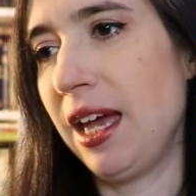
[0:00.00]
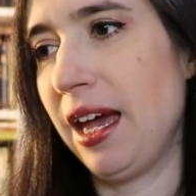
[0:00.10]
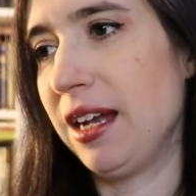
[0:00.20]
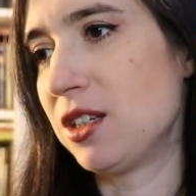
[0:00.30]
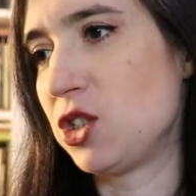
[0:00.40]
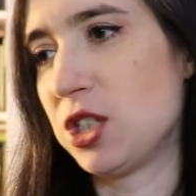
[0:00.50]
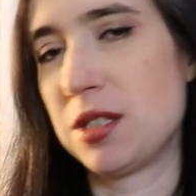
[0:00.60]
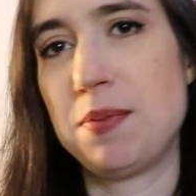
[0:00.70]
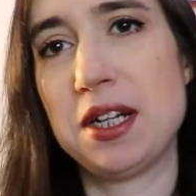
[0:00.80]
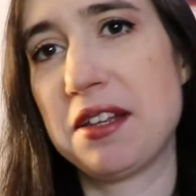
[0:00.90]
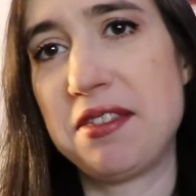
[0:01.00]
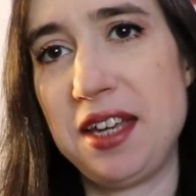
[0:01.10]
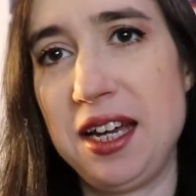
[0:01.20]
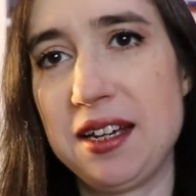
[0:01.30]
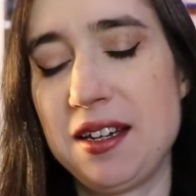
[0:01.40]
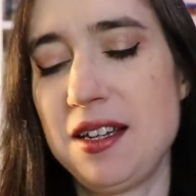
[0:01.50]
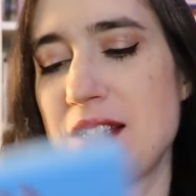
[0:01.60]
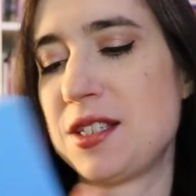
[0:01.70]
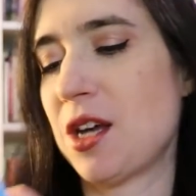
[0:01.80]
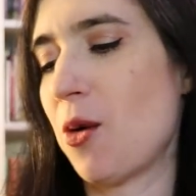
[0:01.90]
and it's just been a thing.
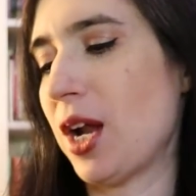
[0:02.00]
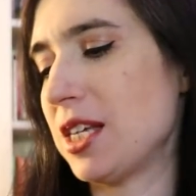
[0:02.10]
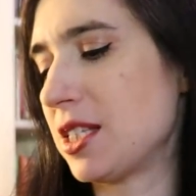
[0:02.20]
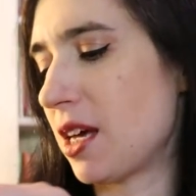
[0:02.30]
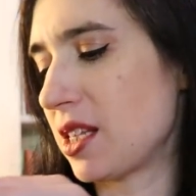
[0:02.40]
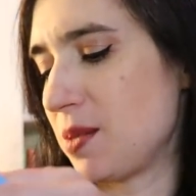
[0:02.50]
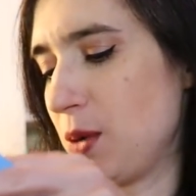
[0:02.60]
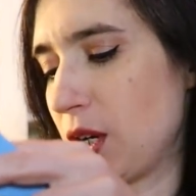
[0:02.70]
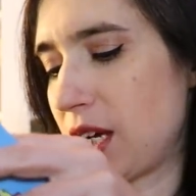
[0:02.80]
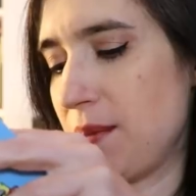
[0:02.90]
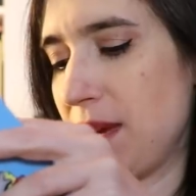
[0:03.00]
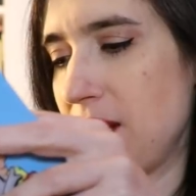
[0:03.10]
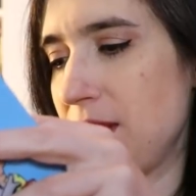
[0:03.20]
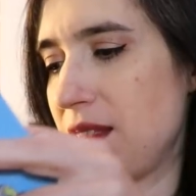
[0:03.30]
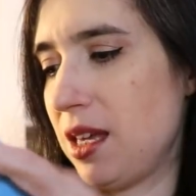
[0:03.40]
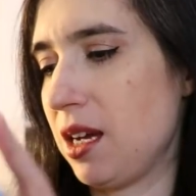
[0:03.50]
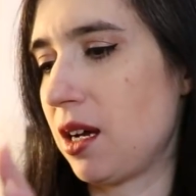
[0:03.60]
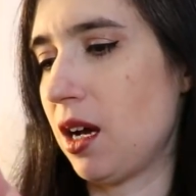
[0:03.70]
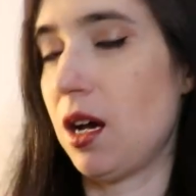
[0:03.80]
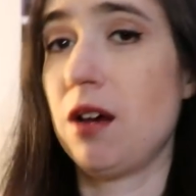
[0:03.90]
So when I saw this book, it made me
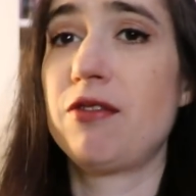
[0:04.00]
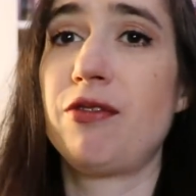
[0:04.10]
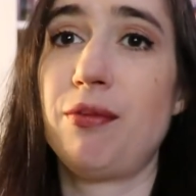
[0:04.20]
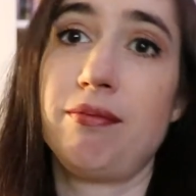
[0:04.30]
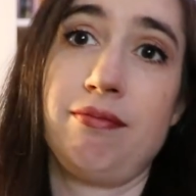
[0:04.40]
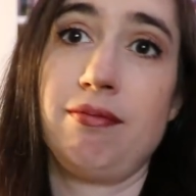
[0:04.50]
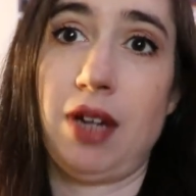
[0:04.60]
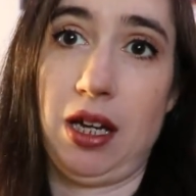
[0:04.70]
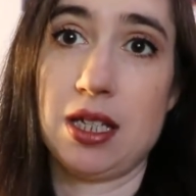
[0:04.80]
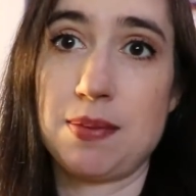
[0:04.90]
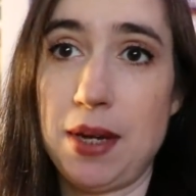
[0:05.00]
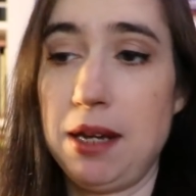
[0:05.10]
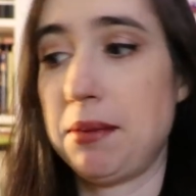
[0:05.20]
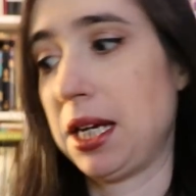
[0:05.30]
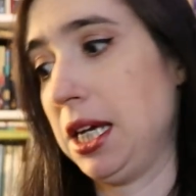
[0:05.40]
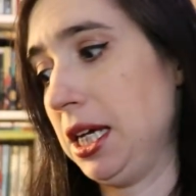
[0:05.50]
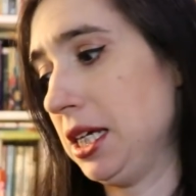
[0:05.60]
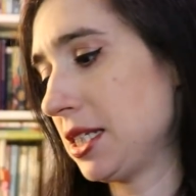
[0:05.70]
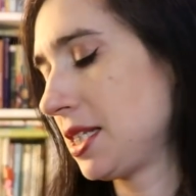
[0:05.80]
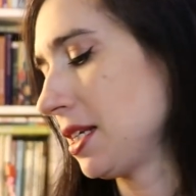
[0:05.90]
think of my husband, my
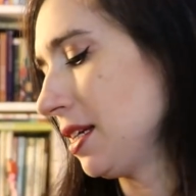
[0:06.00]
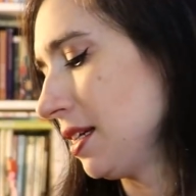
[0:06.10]
kids,